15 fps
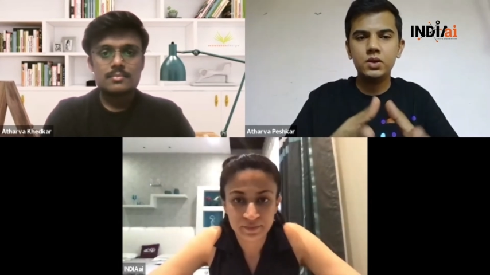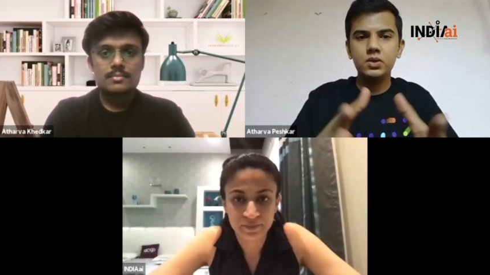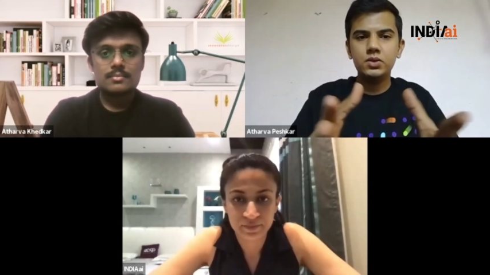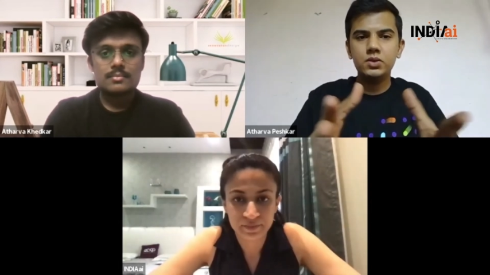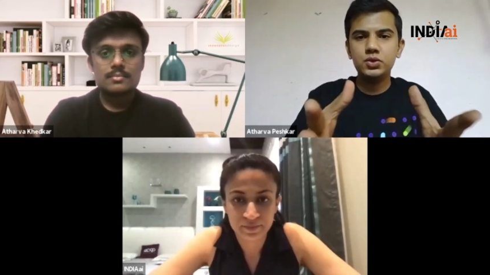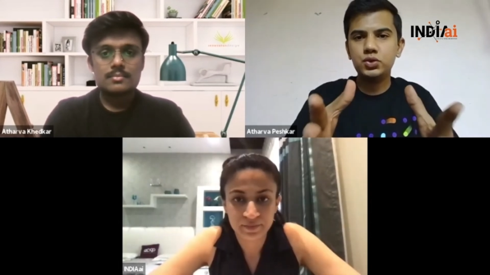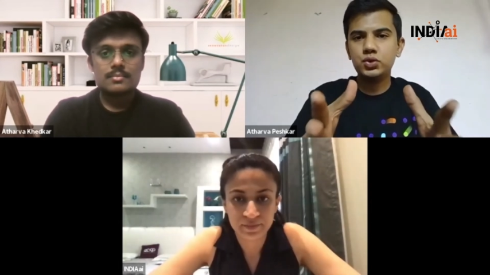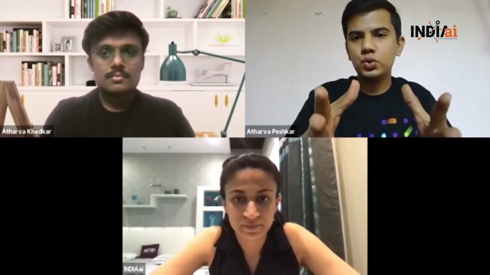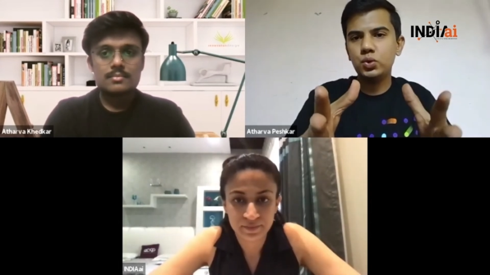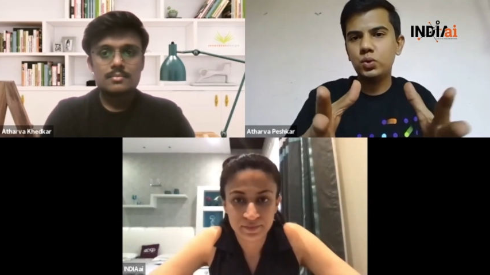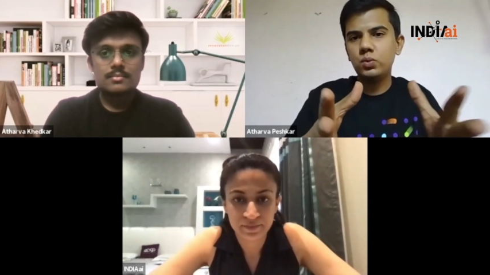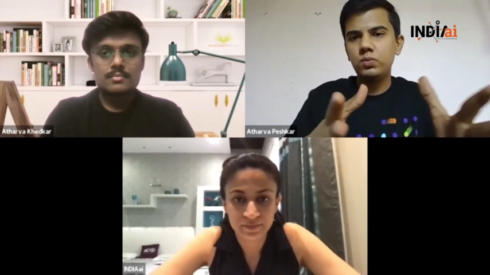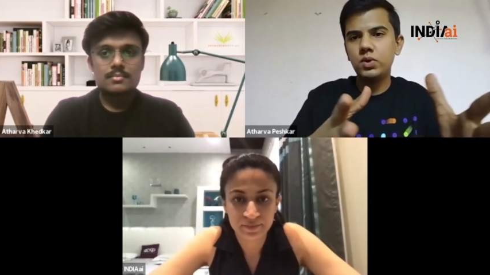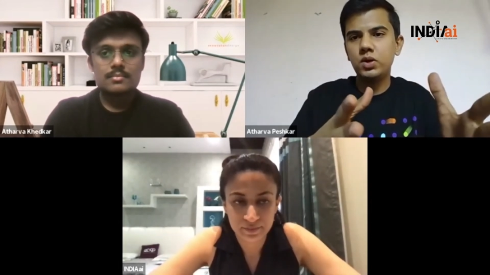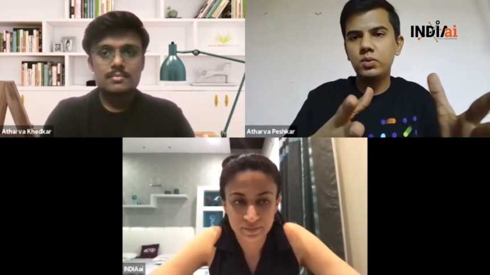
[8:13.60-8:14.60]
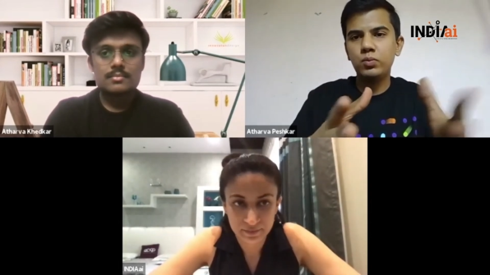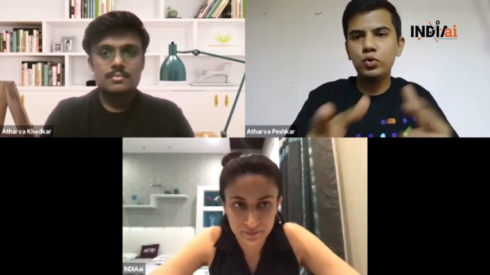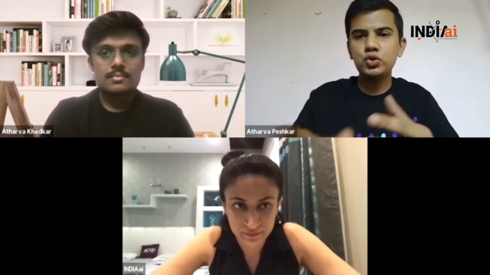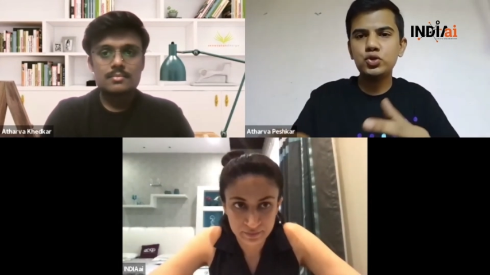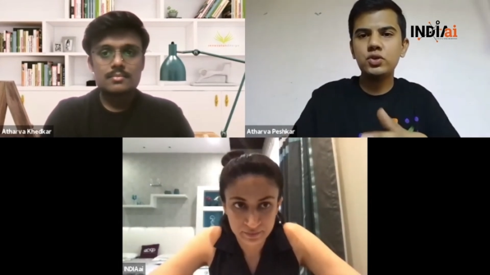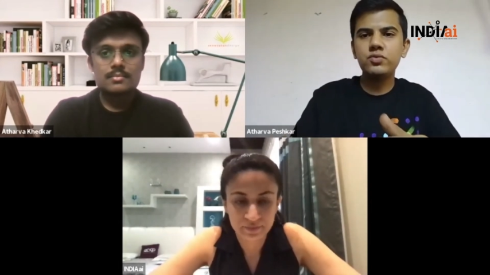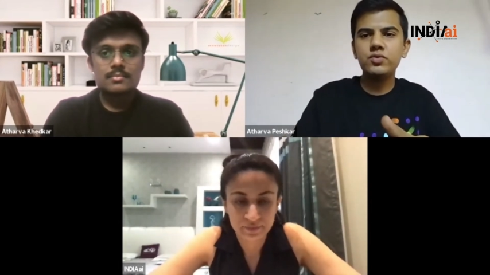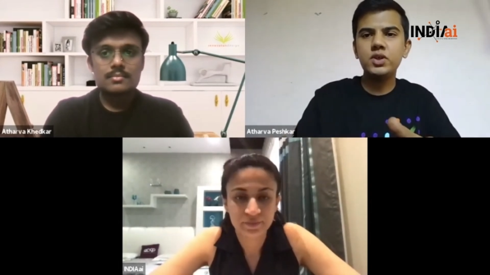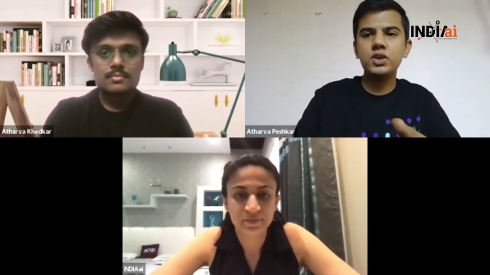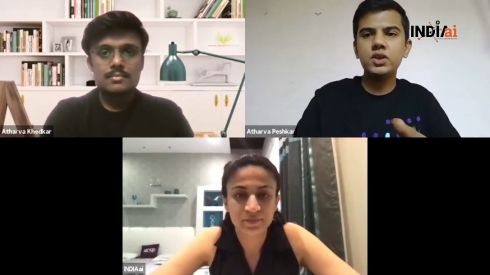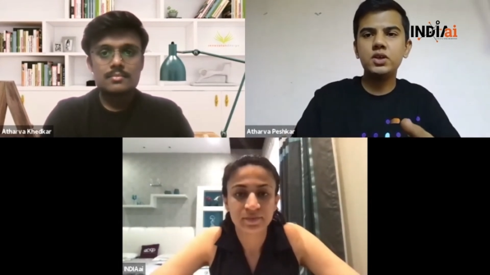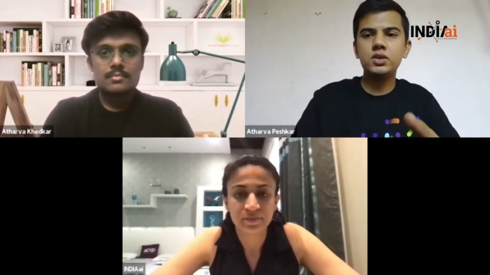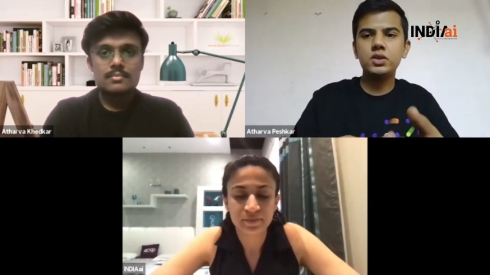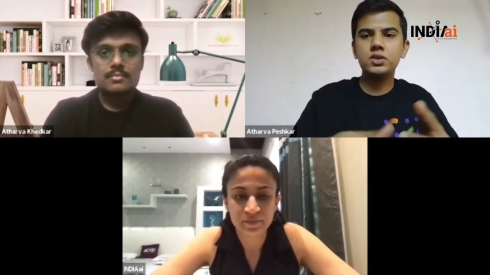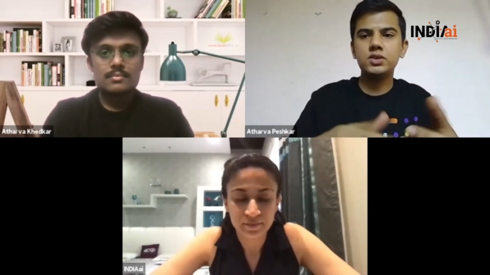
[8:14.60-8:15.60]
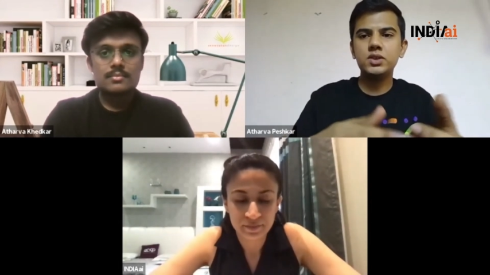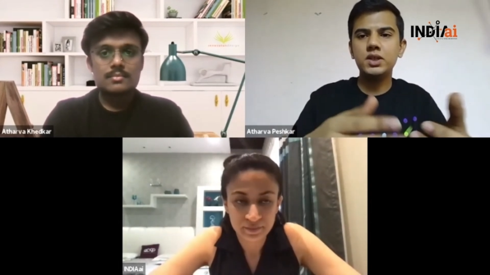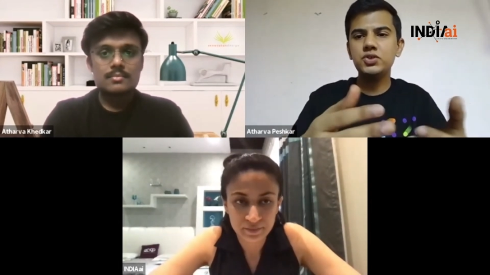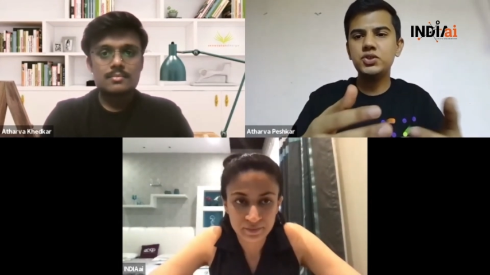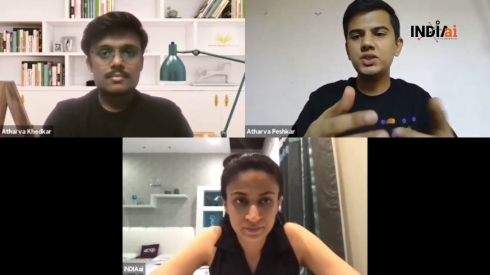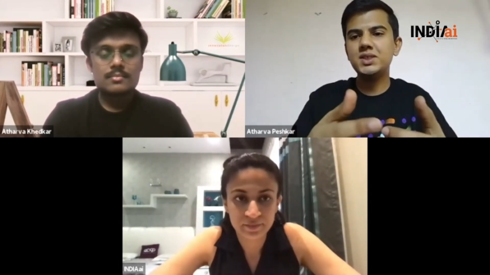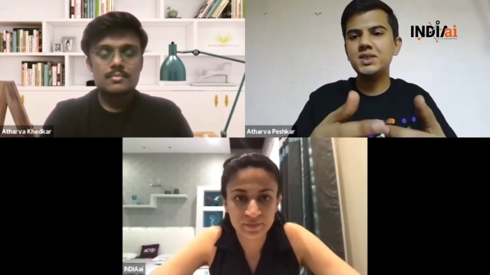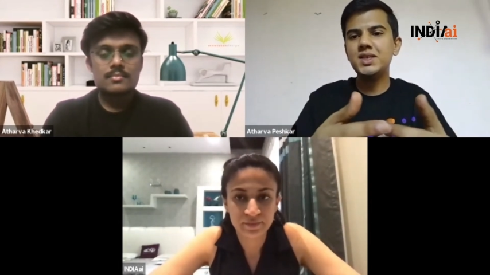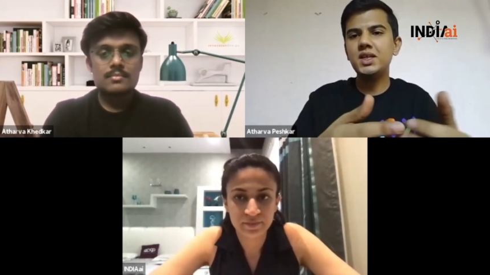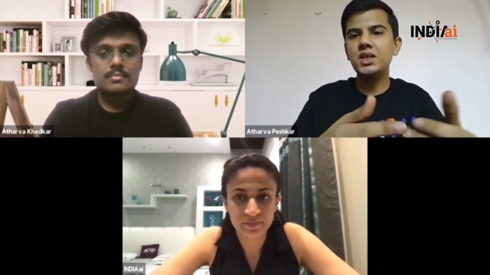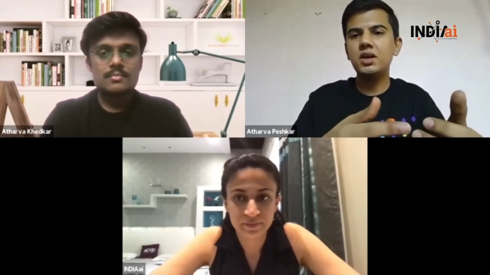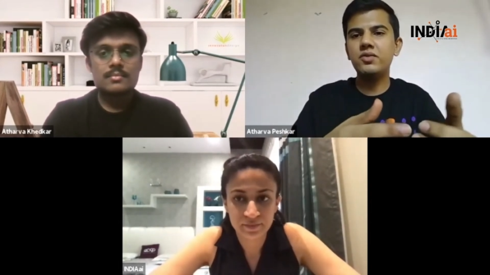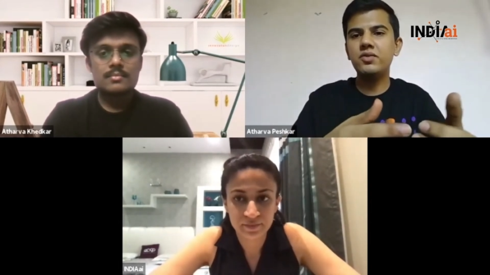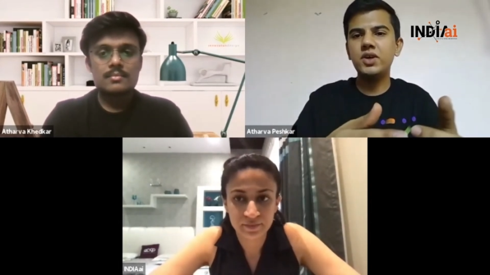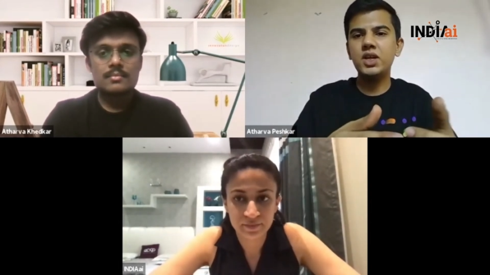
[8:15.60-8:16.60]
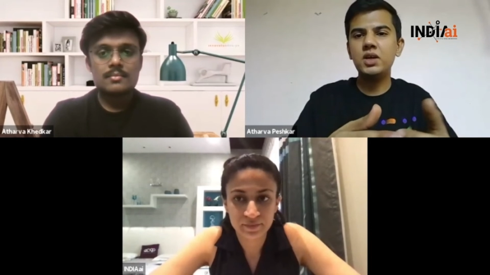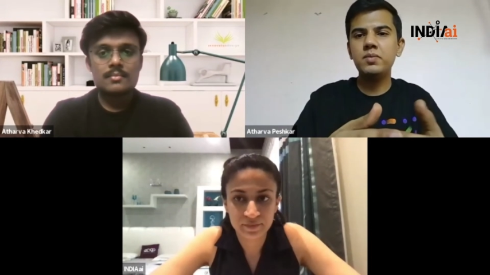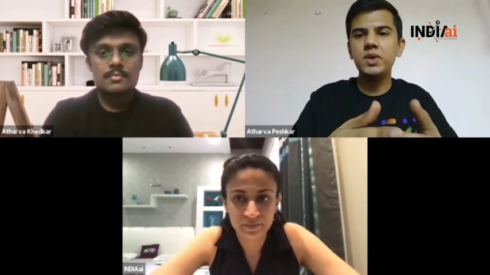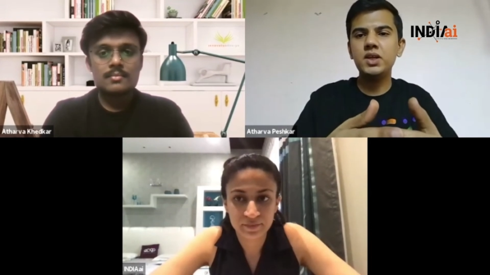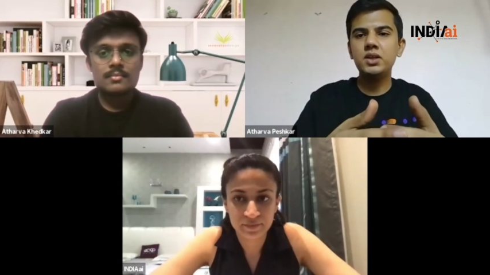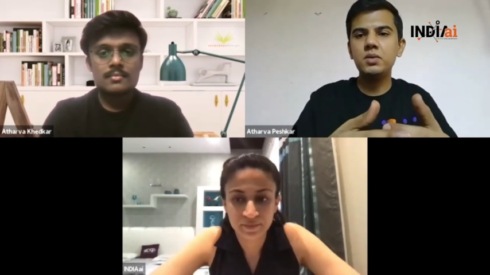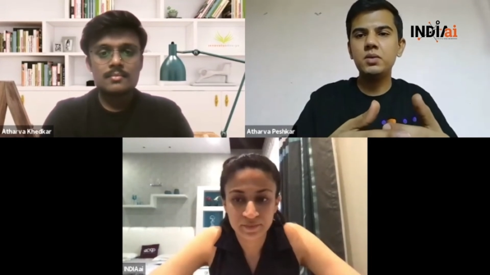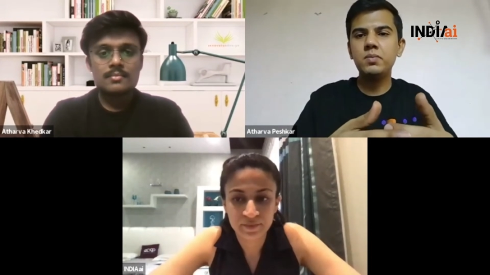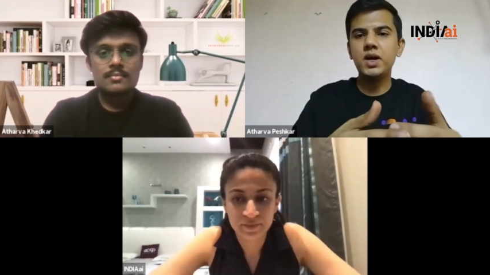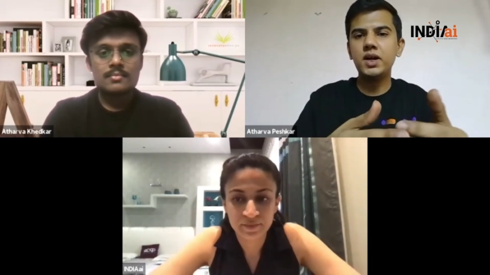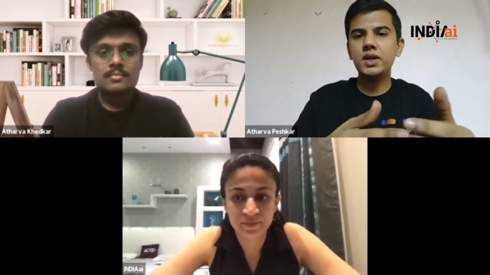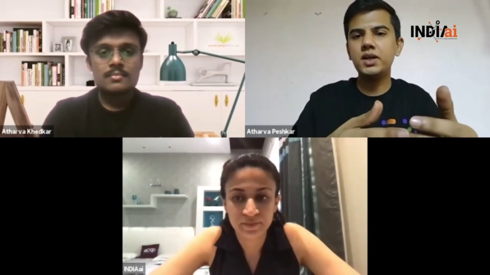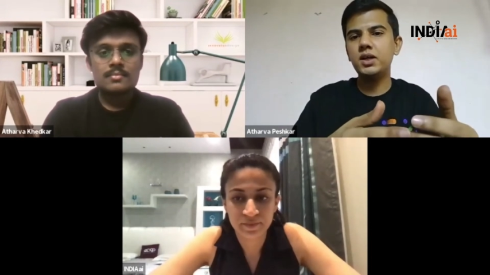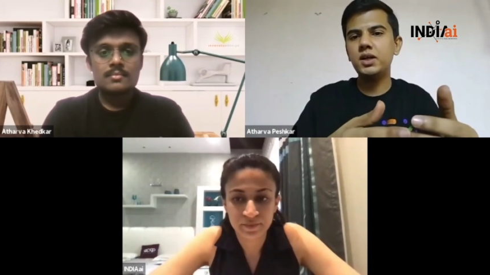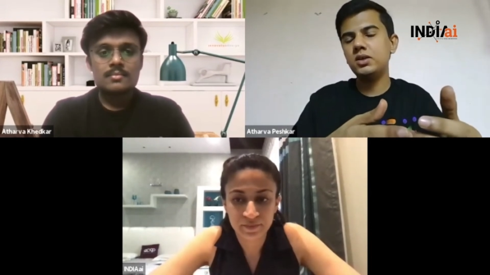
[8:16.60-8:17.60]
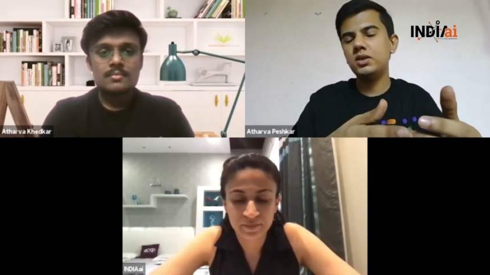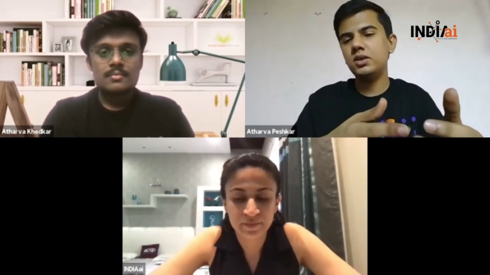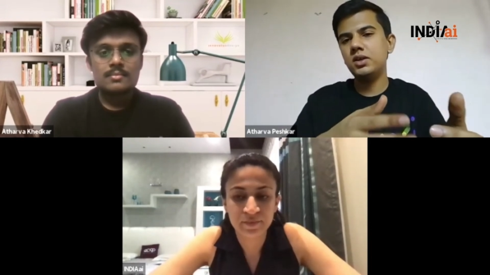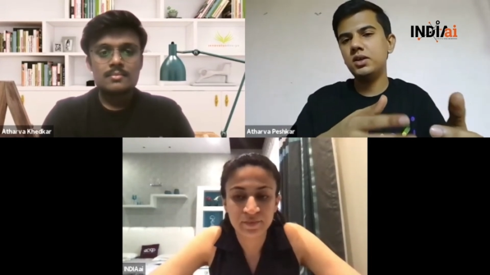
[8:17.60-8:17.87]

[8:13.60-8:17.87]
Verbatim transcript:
Speaker 1: So uh, most of the solutions that are available in the market,